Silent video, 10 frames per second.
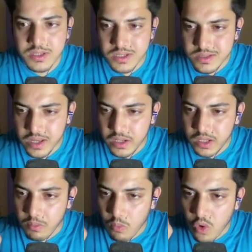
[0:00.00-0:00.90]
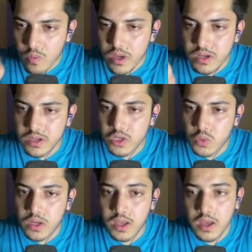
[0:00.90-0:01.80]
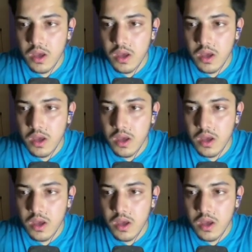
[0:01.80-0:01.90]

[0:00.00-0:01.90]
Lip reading: just that the moment it will,